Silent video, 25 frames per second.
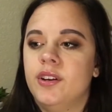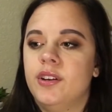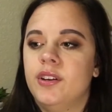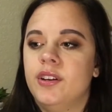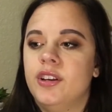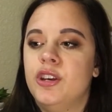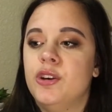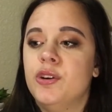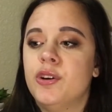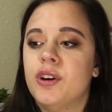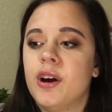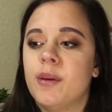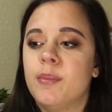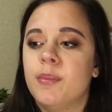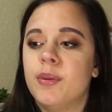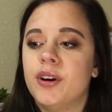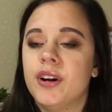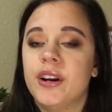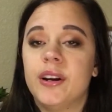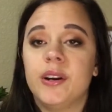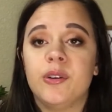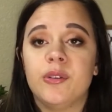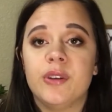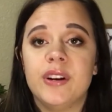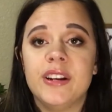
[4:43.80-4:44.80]
Cucumber
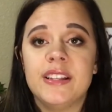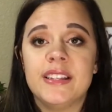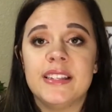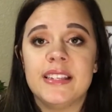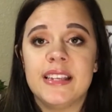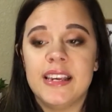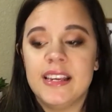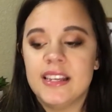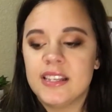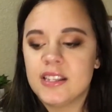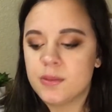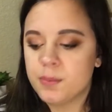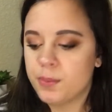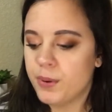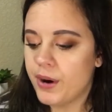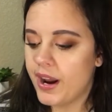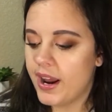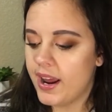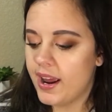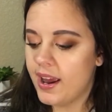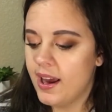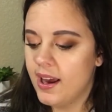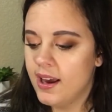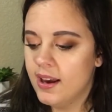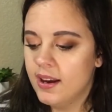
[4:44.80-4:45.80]
and Green Tea
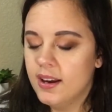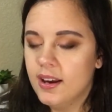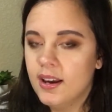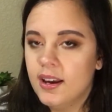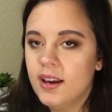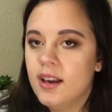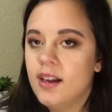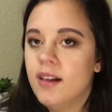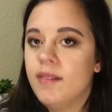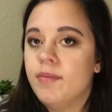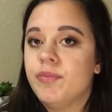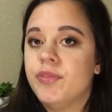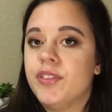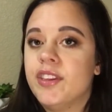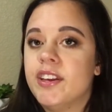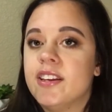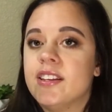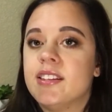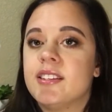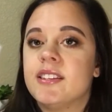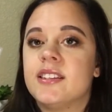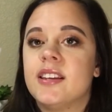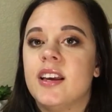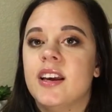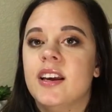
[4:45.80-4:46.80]
Spray.
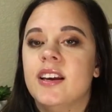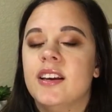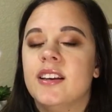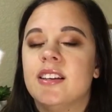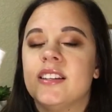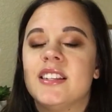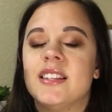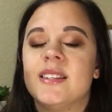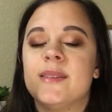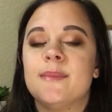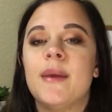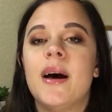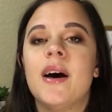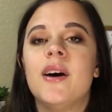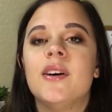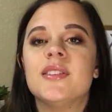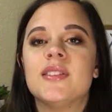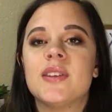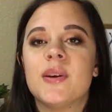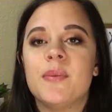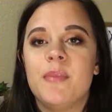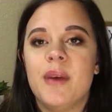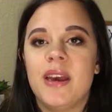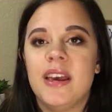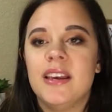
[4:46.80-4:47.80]
This smells
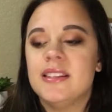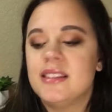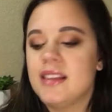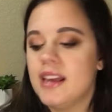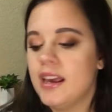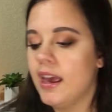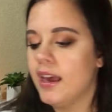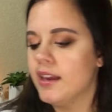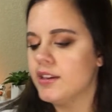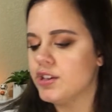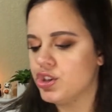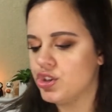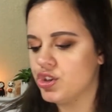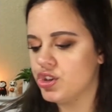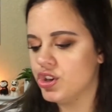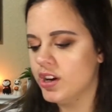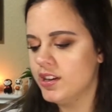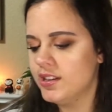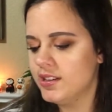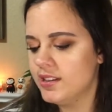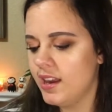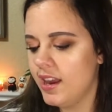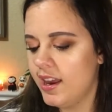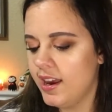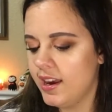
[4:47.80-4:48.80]
amazing. It's
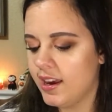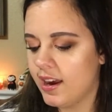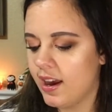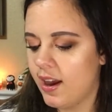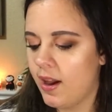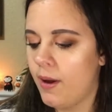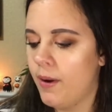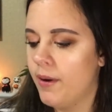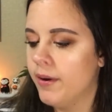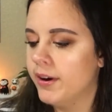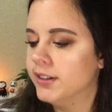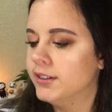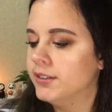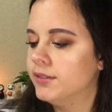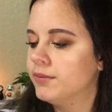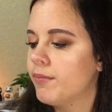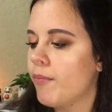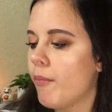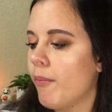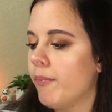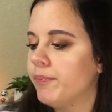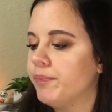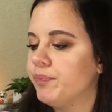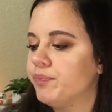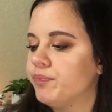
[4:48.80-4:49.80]
just
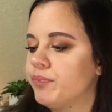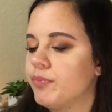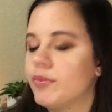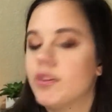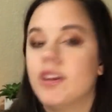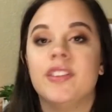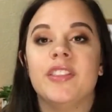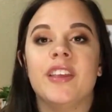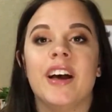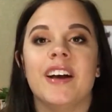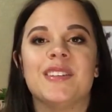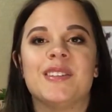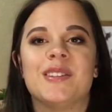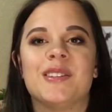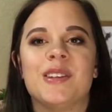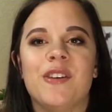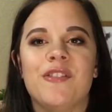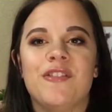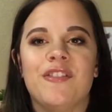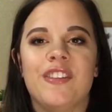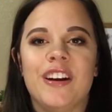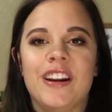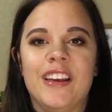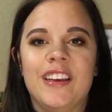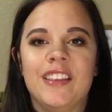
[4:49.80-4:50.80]
like, that's so
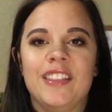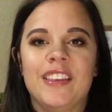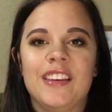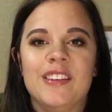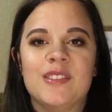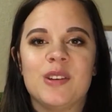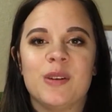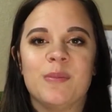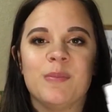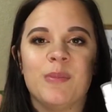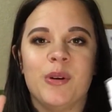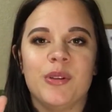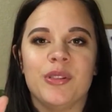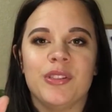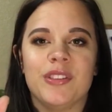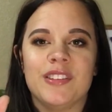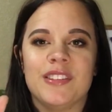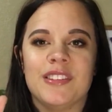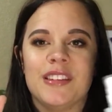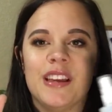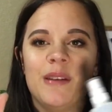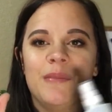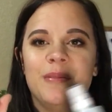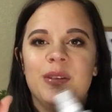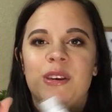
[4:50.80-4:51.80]
funny. These are both the
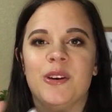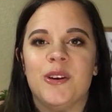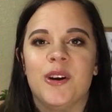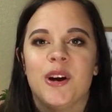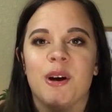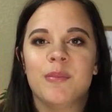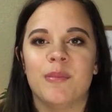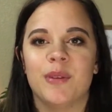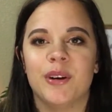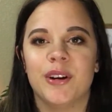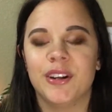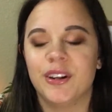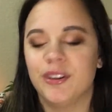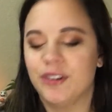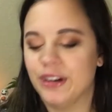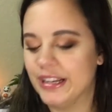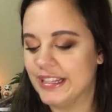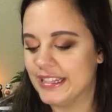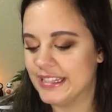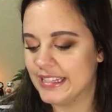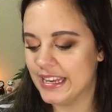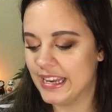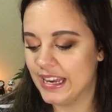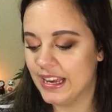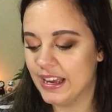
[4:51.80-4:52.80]
same, cucumber and green
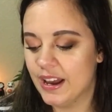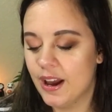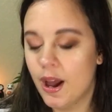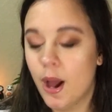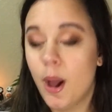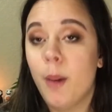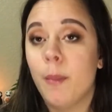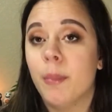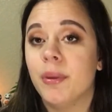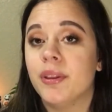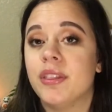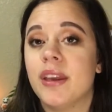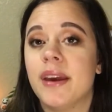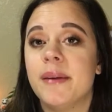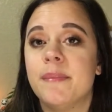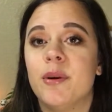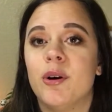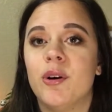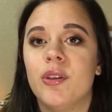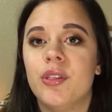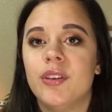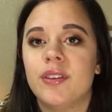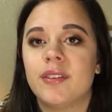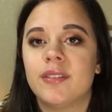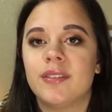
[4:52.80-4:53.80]
tea, but they
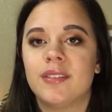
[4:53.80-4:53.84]
both